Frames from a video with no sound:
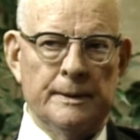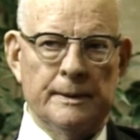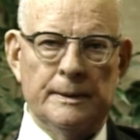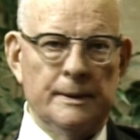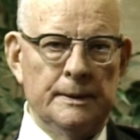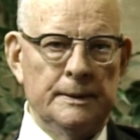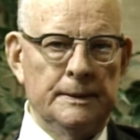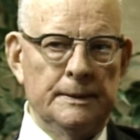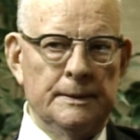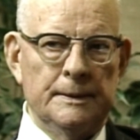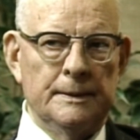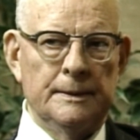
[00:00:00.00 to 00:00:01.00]

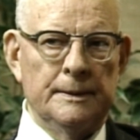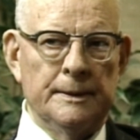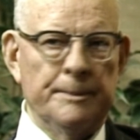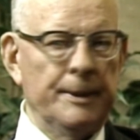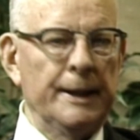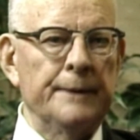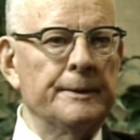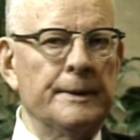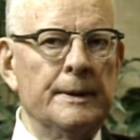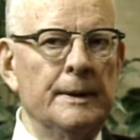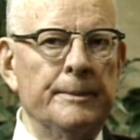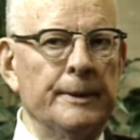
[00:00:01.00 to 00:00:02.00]
the plans of
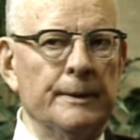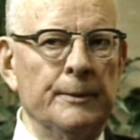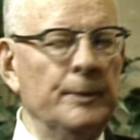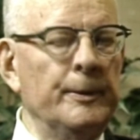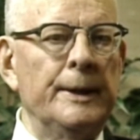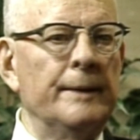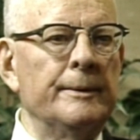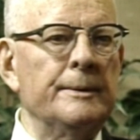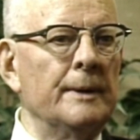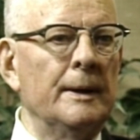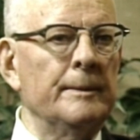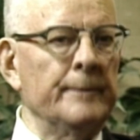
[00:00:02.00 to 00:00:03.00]
the company. Will we have a
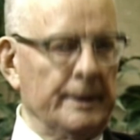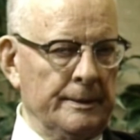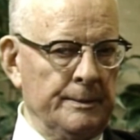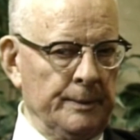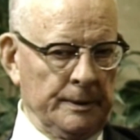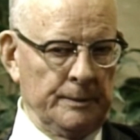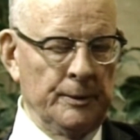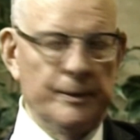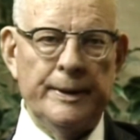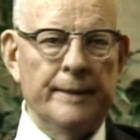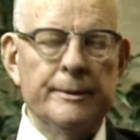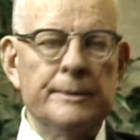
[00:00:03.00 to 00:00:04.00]
job next week? Will
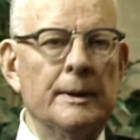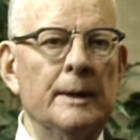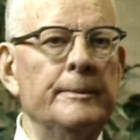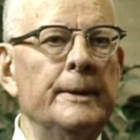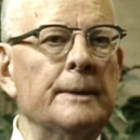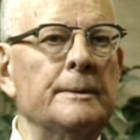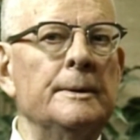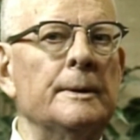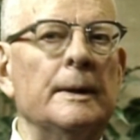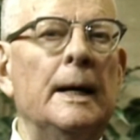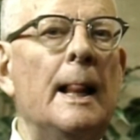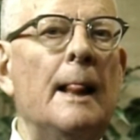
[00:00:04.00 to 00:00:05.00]
we have a job next
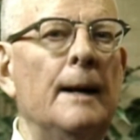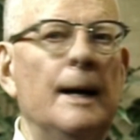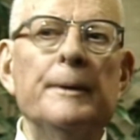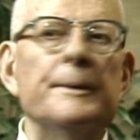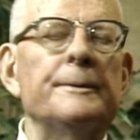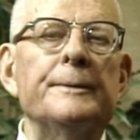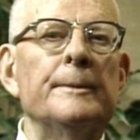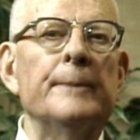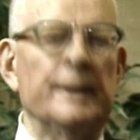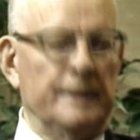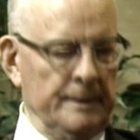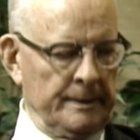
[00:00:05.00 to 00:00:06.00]
year? How can
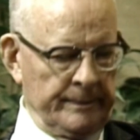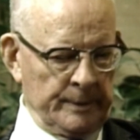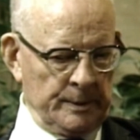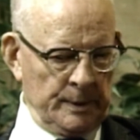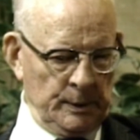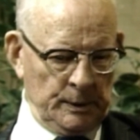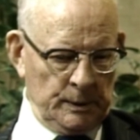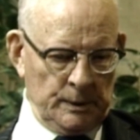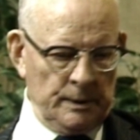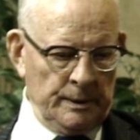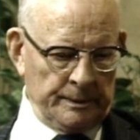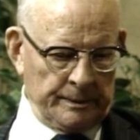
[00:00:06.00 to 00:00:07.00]
somebody devote
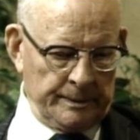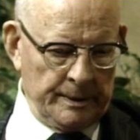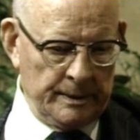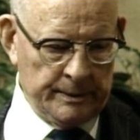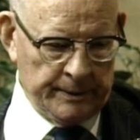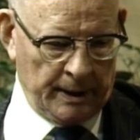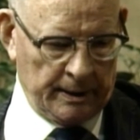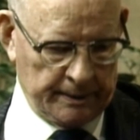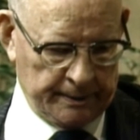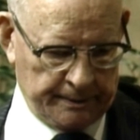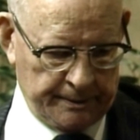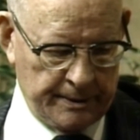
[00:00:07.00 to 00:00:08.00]
his
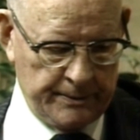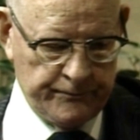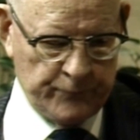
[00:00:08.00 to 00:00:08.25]
knowledge